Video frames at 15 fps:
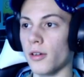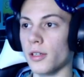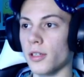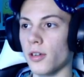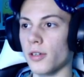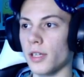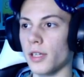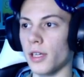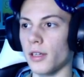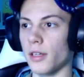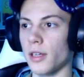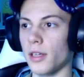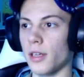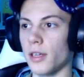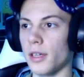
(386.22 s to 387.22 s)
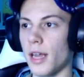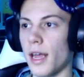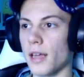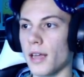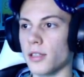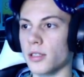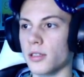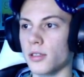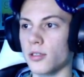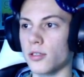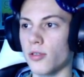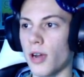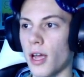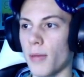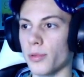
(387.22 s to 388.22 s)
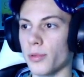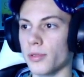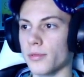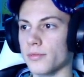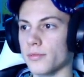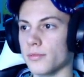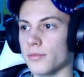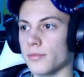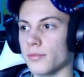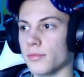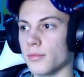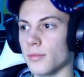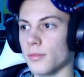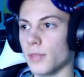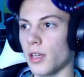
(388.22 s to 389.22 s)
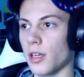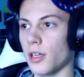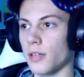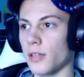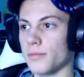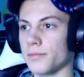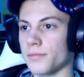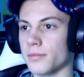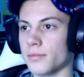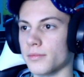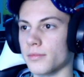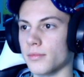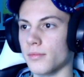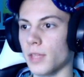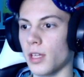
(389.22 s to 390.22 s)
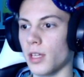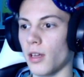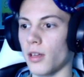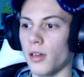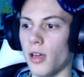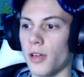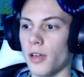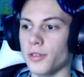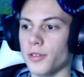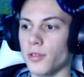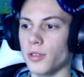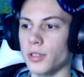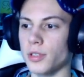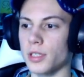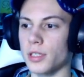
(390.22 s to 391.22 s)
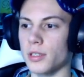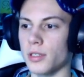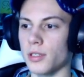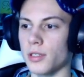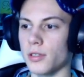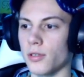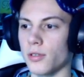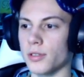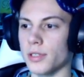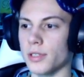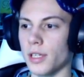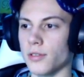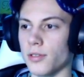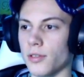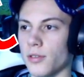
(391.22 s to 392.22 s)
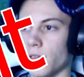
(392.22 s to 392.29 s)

dokie. Next trap, also uses the skulk sensor.